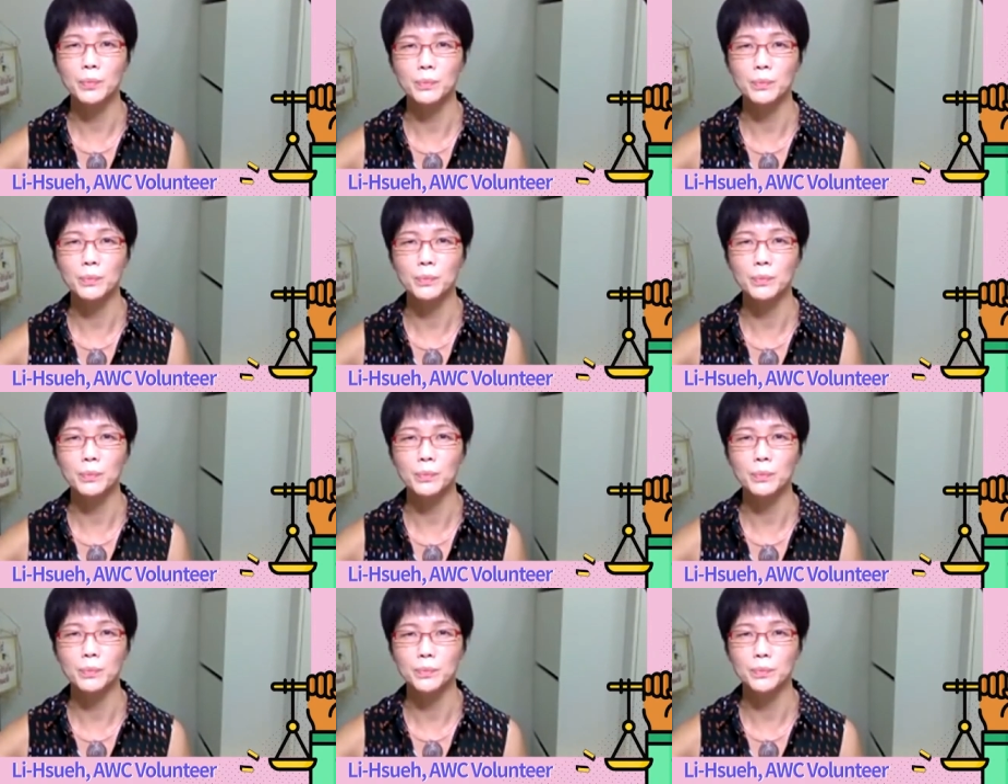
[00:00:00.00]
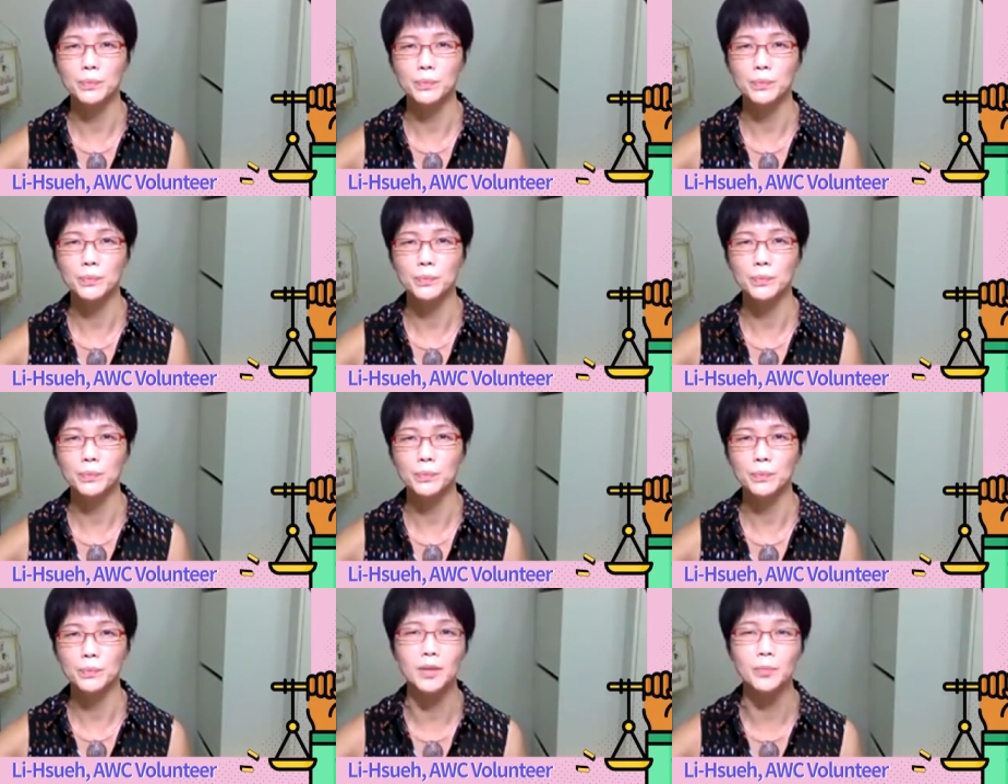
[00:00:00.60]
perpetrator
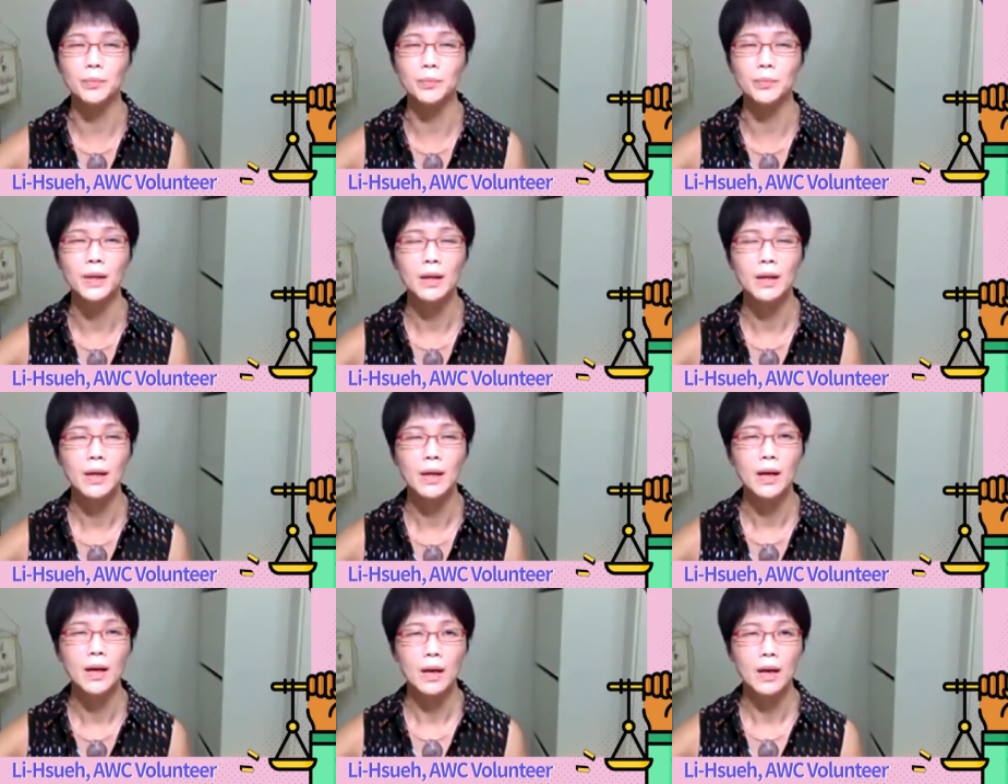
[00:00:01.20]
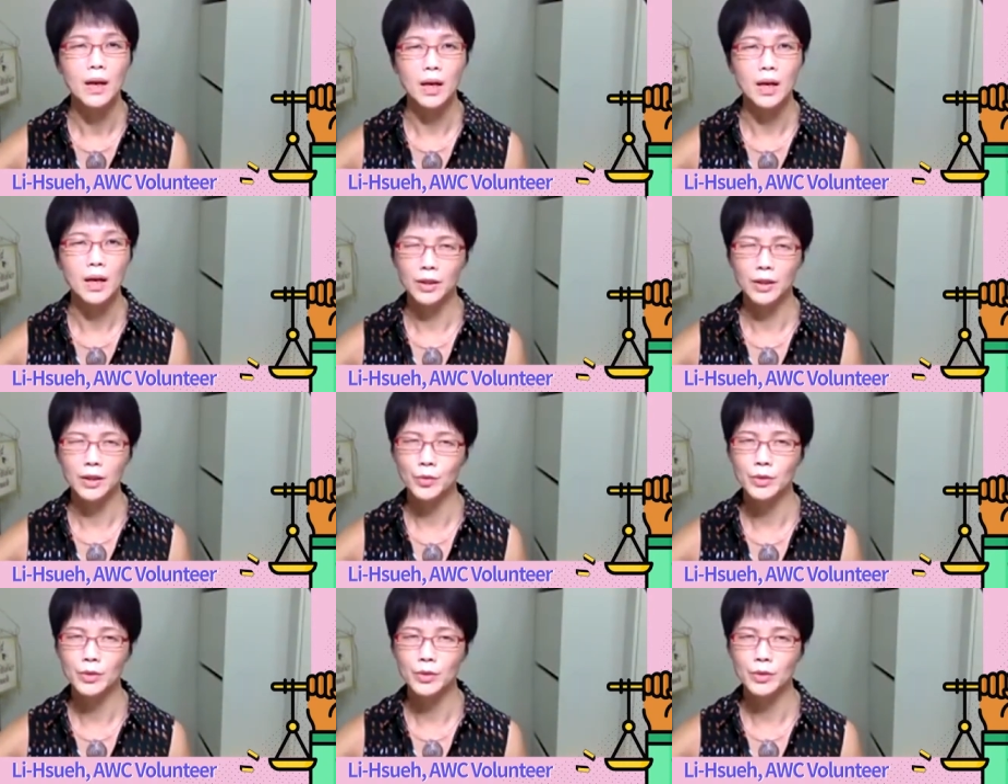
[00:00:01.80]
and the victim, a
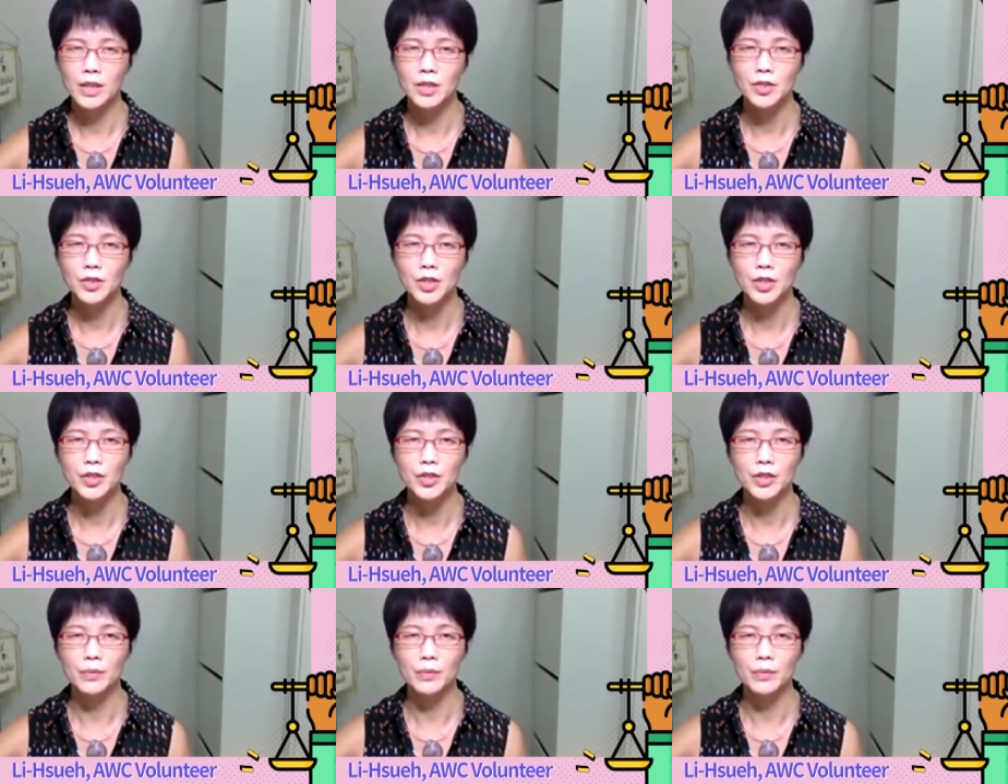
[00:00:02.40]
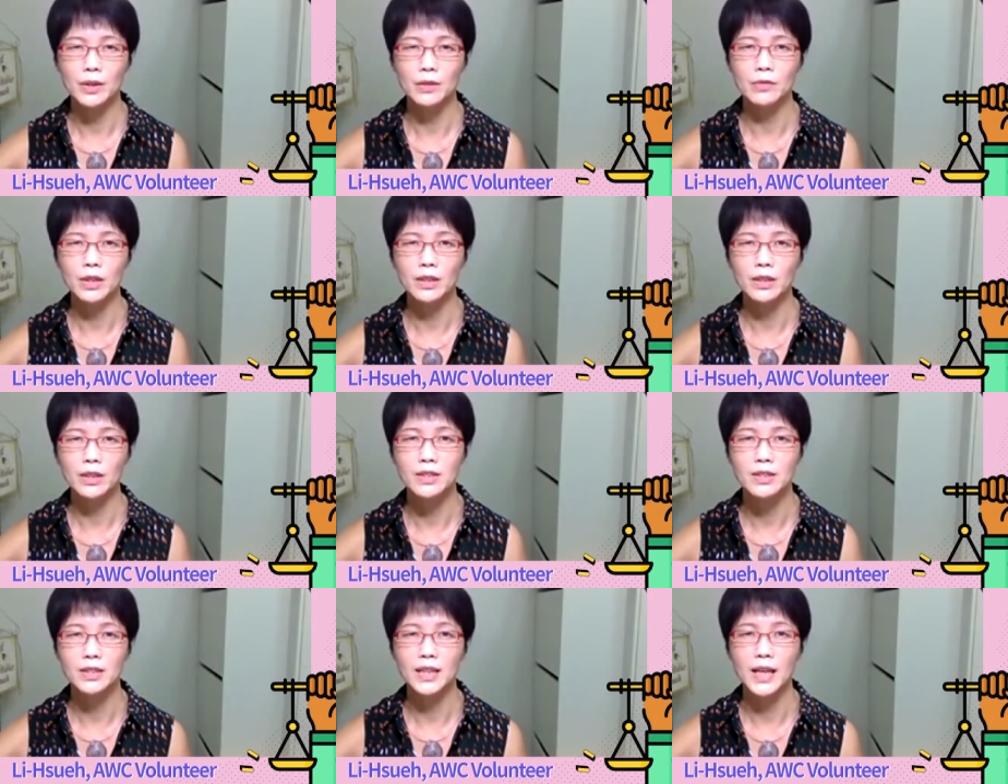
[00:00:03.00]
new relationship of
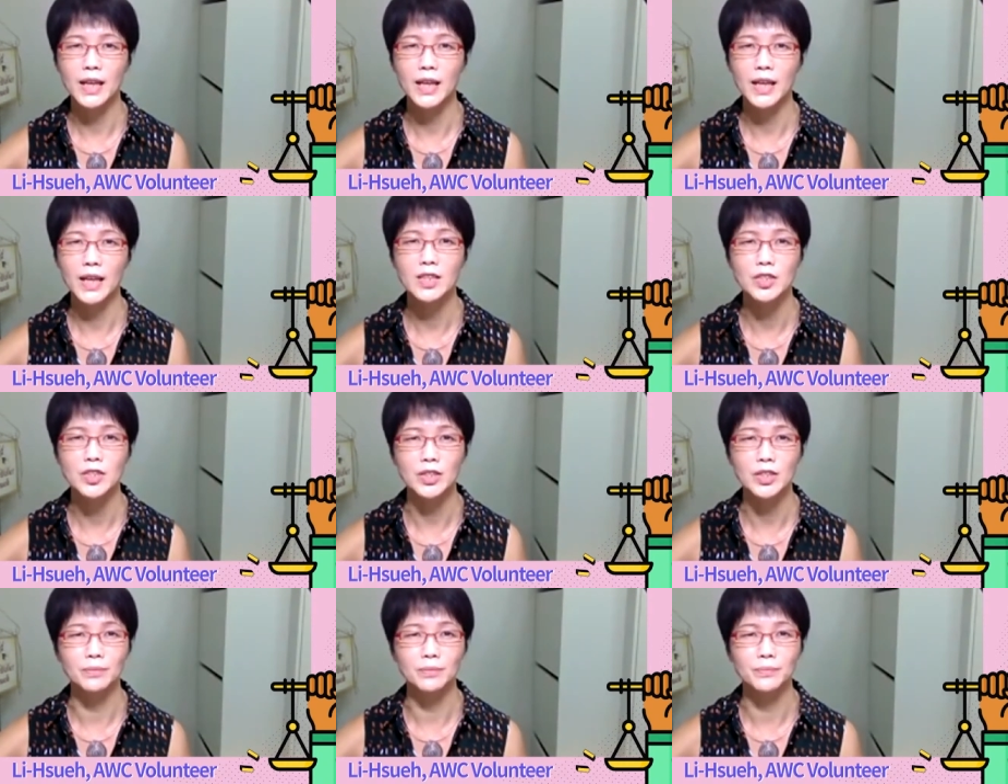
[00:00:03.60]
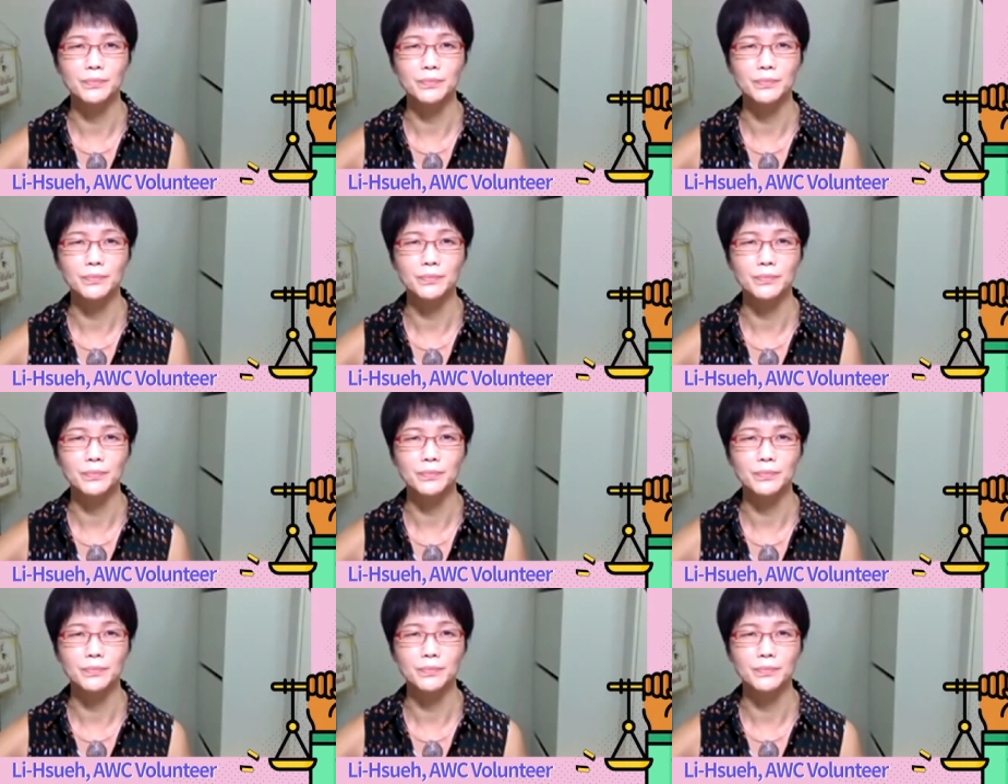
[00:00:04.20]
reconciliation.